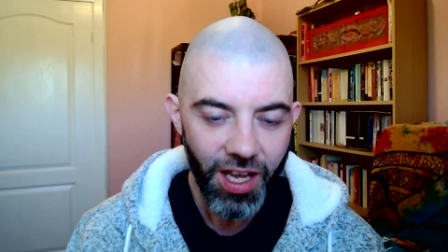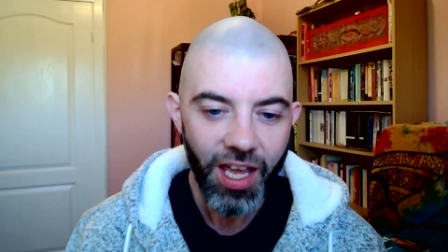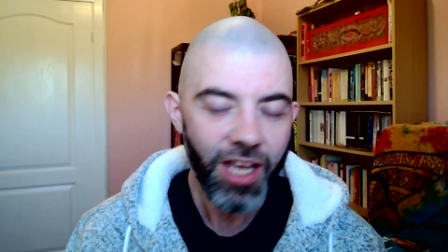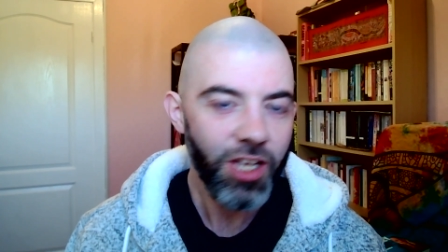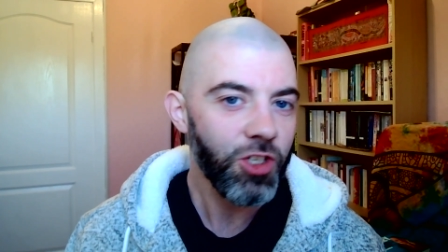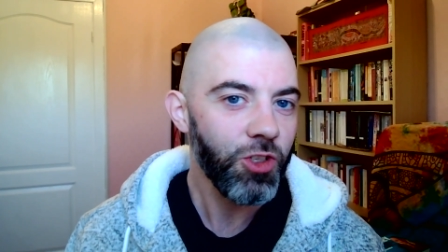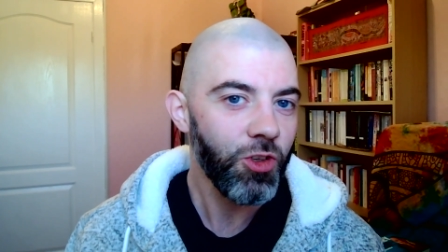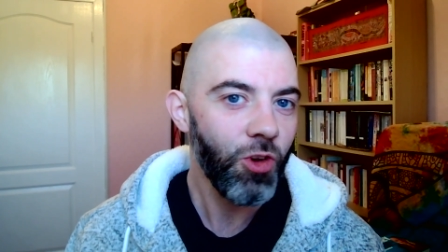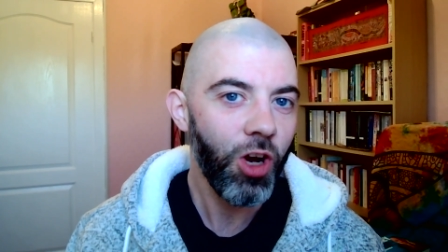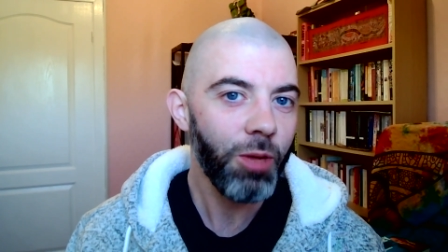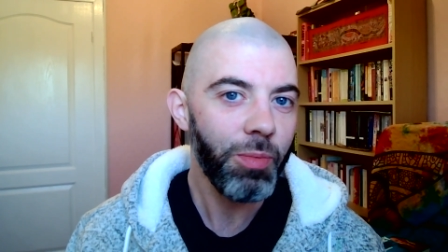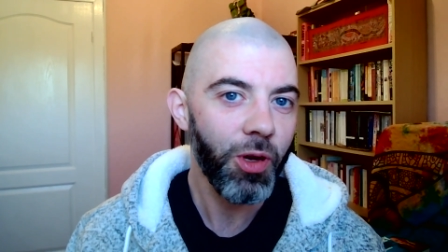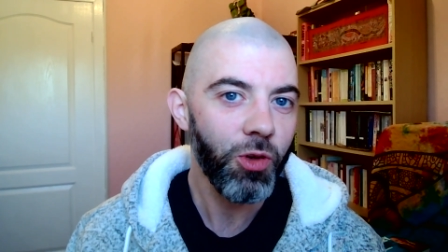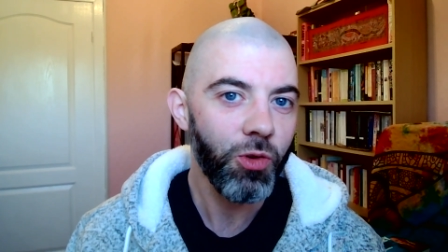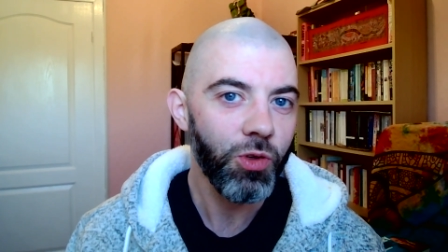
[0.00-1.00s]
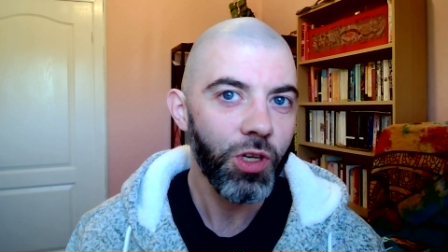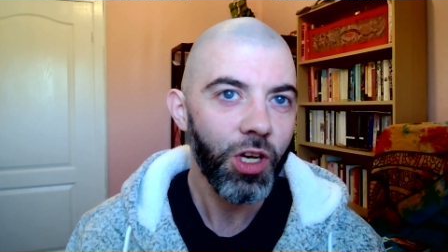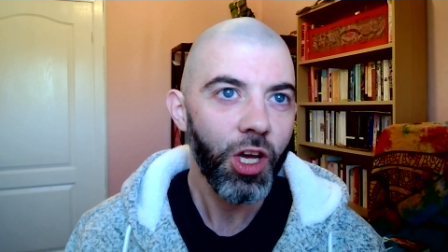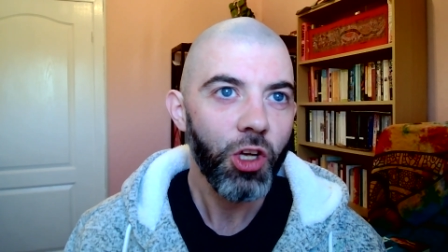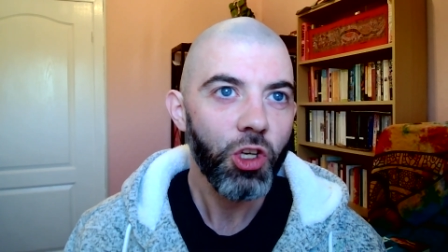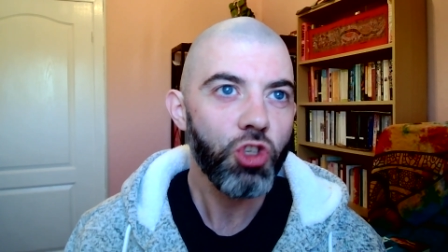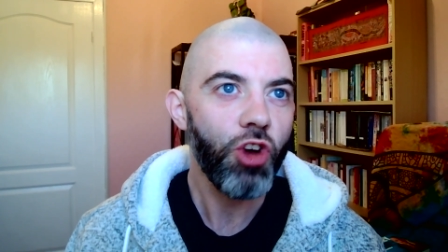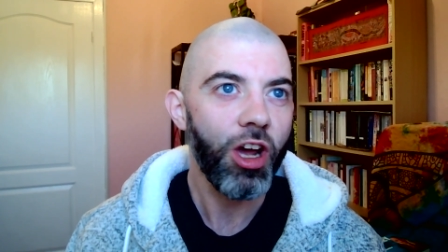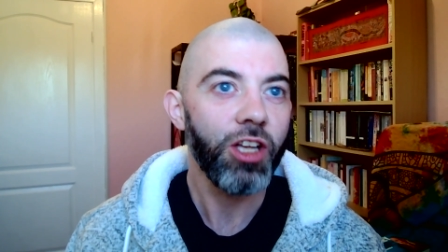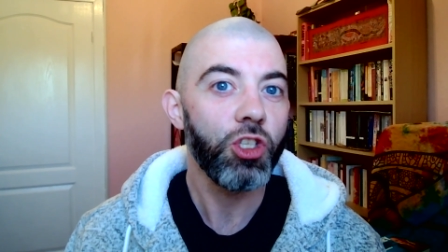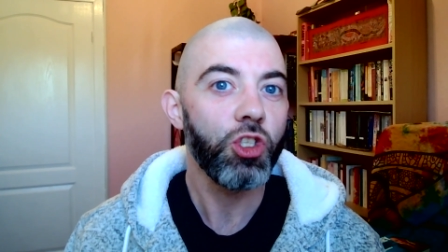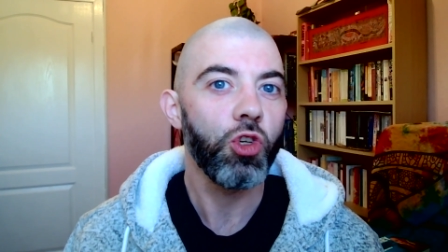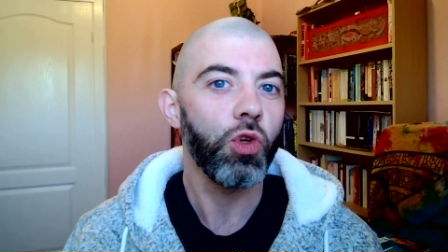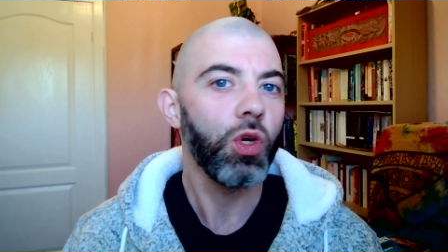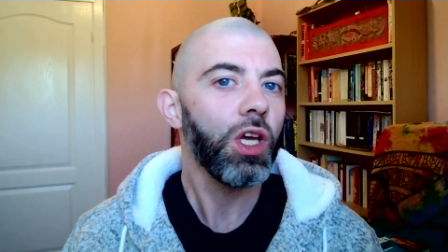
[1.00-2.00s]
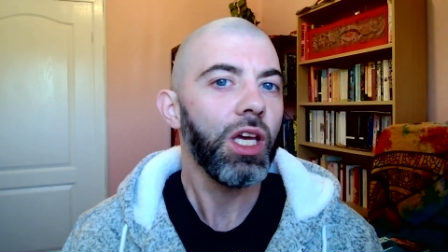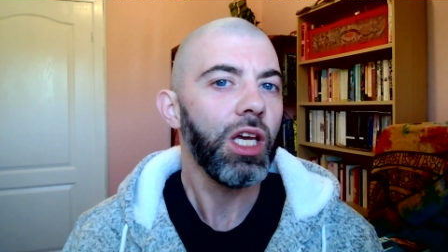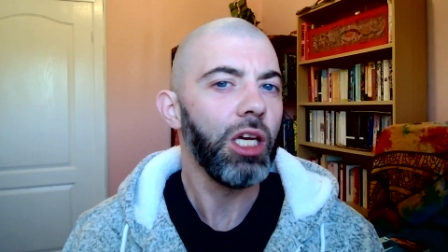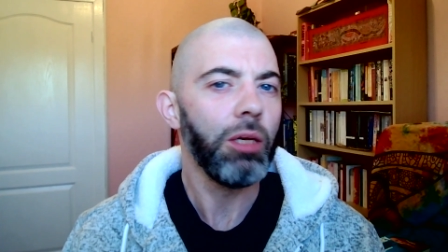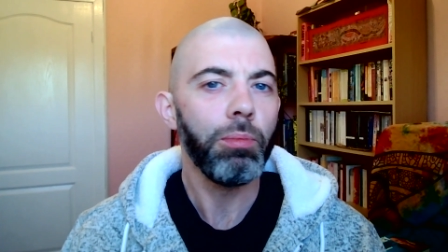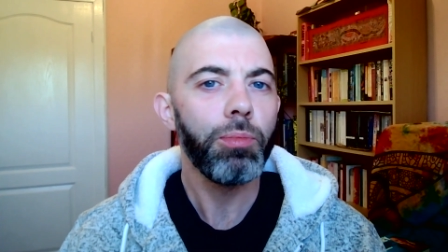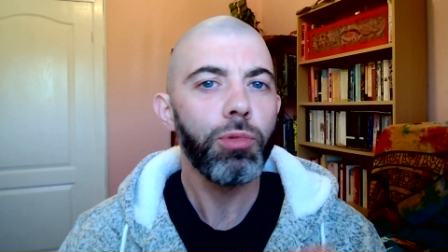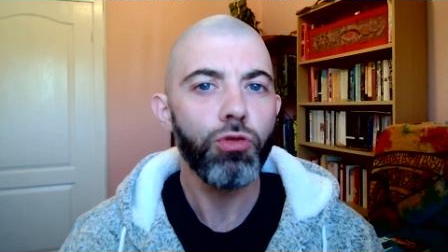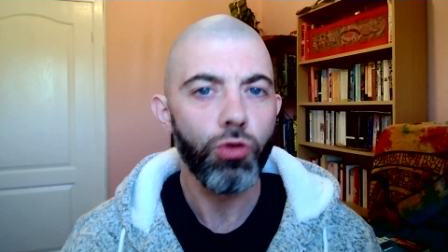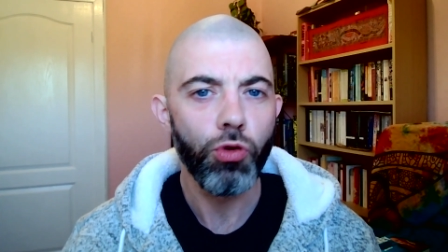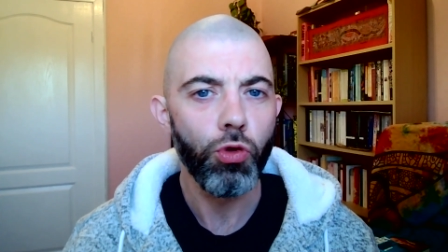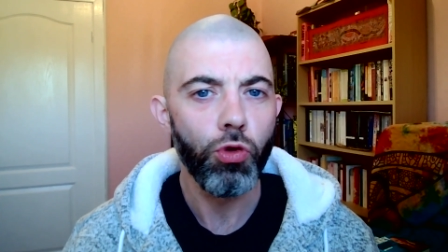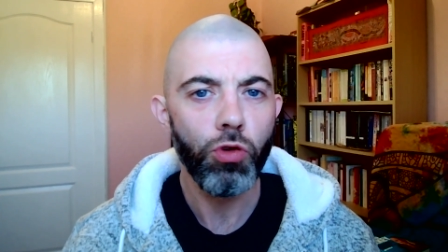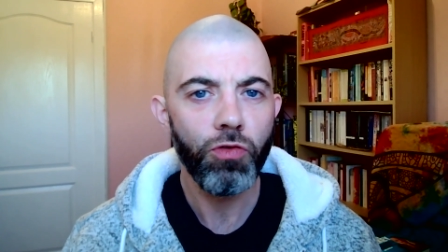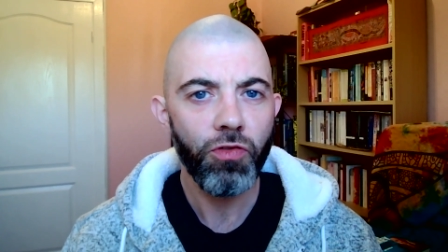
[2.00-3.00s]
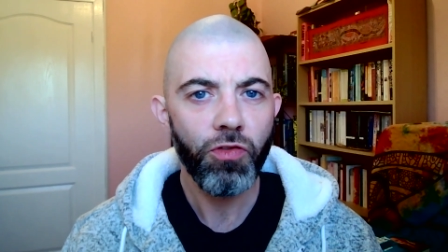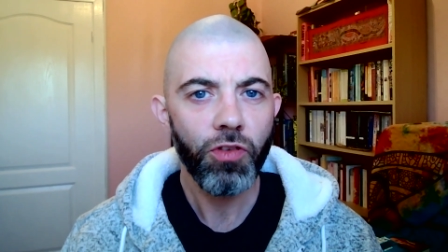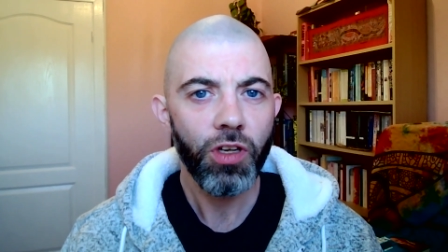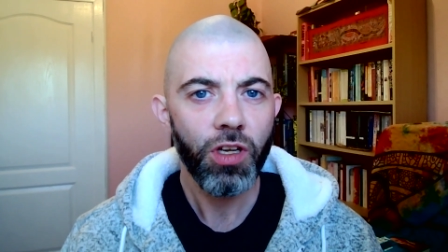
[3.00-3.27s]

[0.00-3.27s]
it's not about trying to improve